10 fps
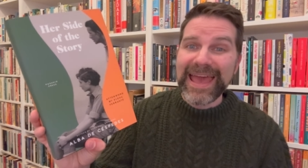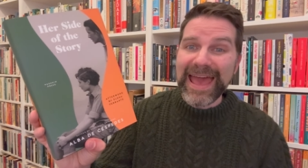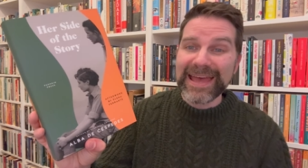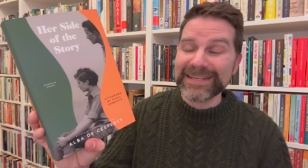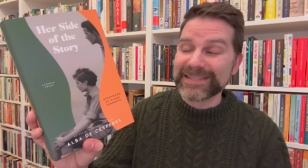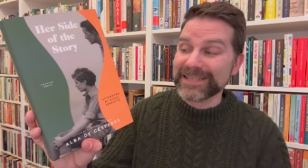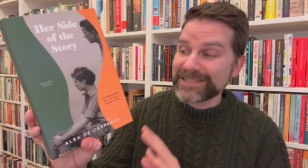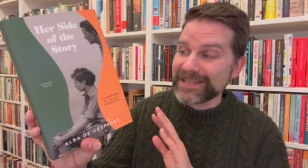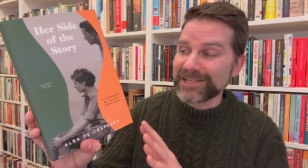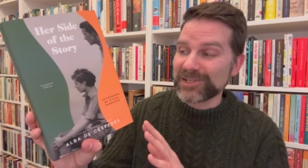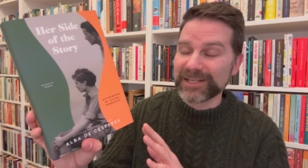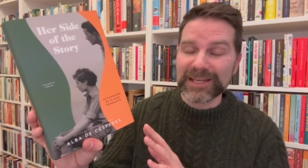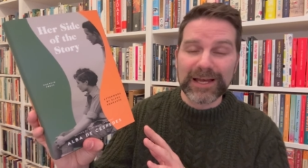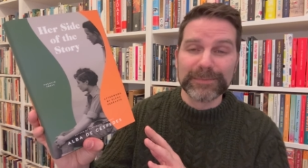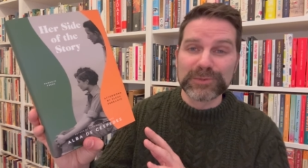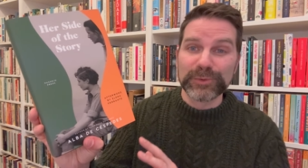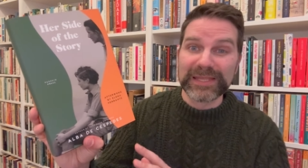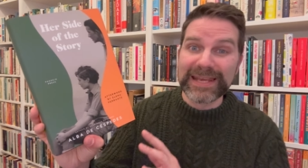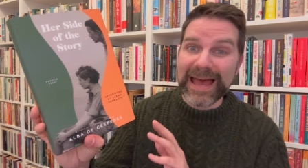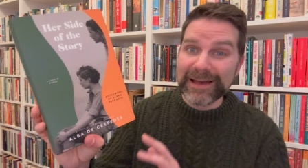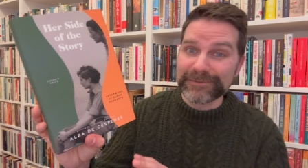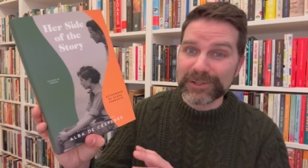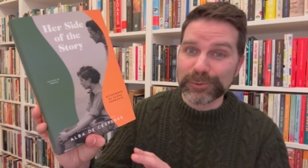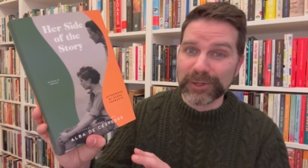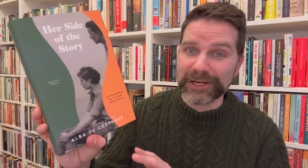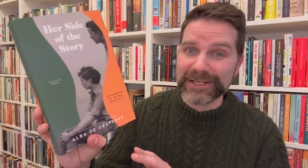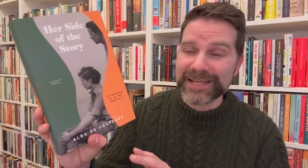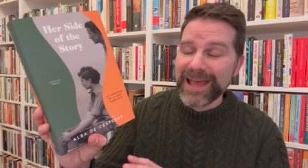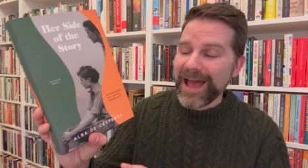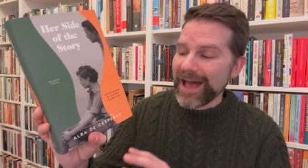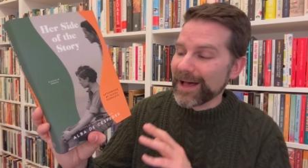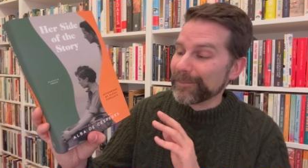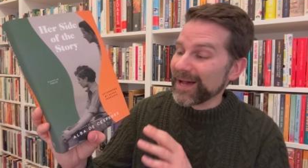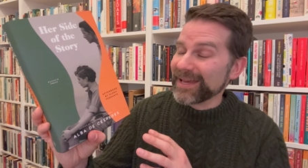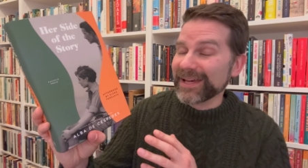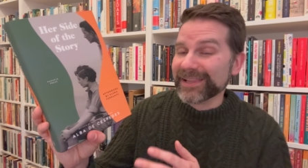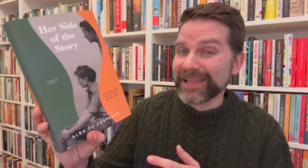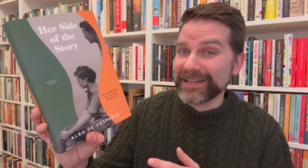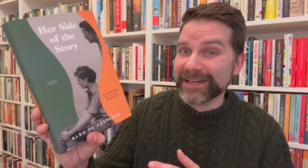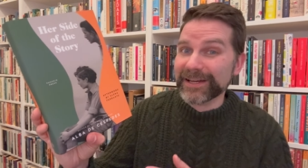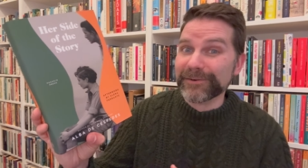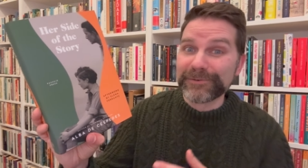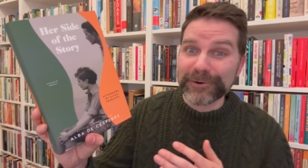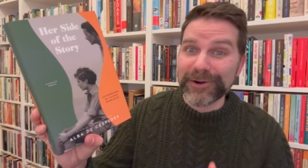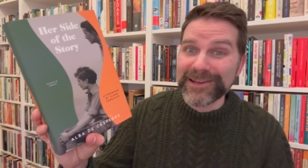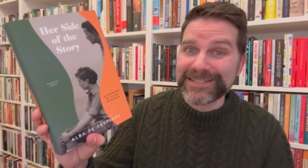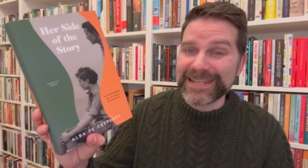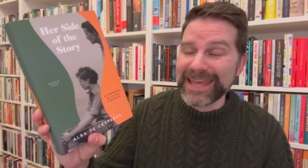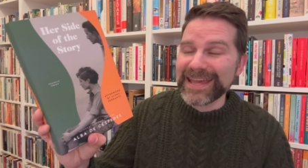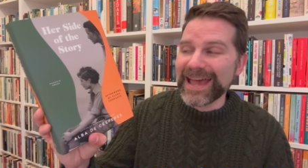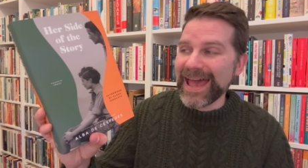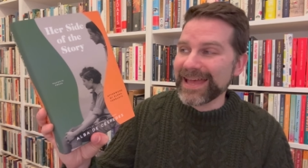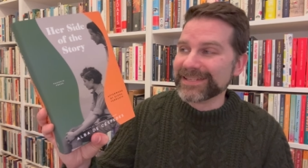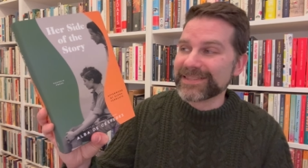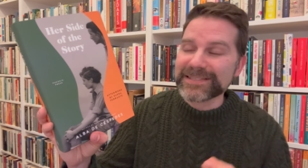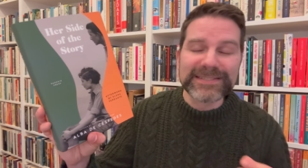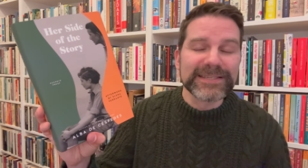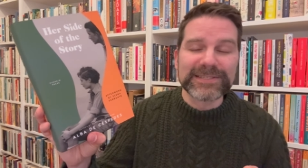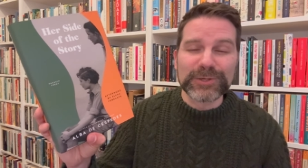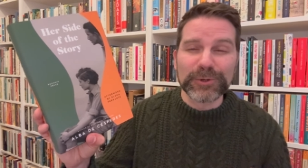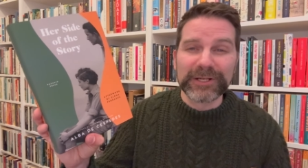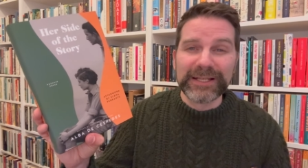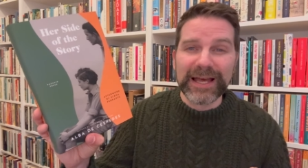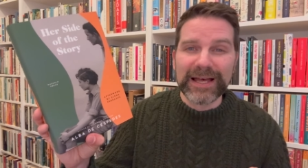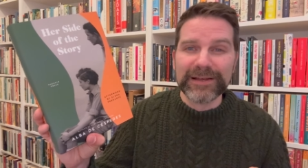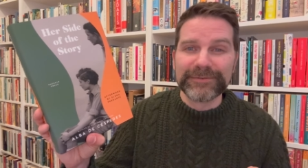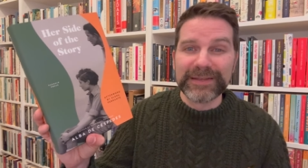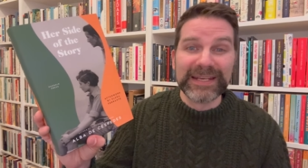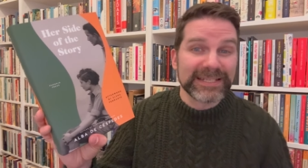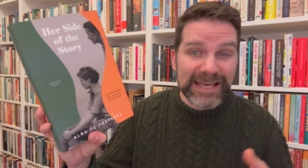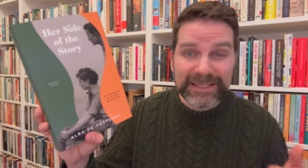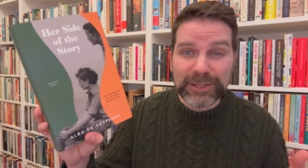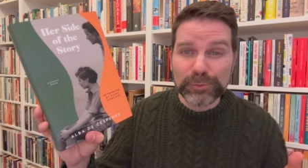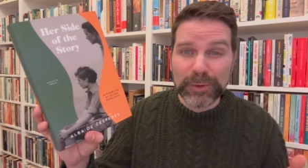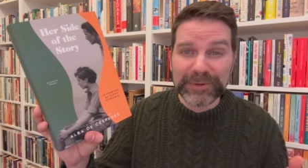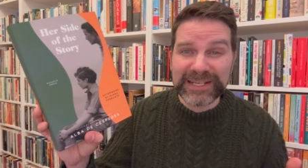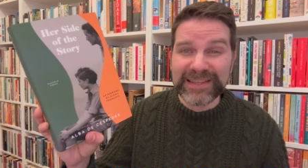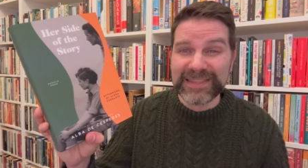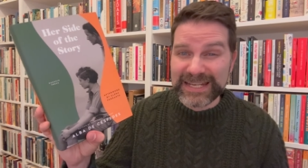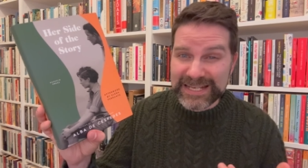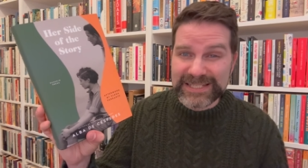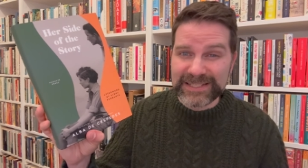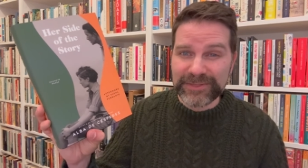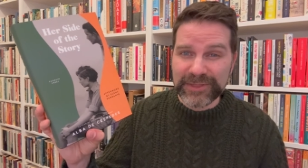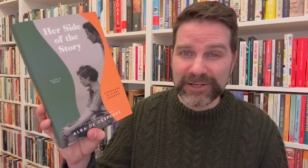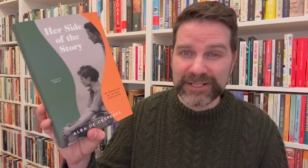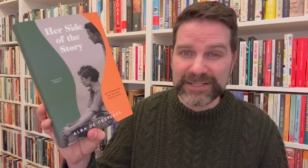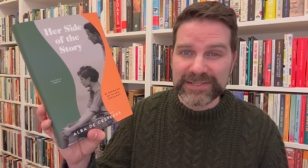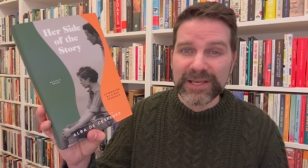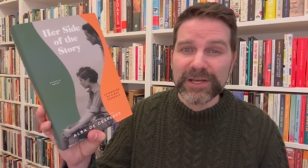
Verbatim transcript: And this edition comes with an afterword uh, by Elena Ferrante. And this is the story of an Italian woman in the 1930s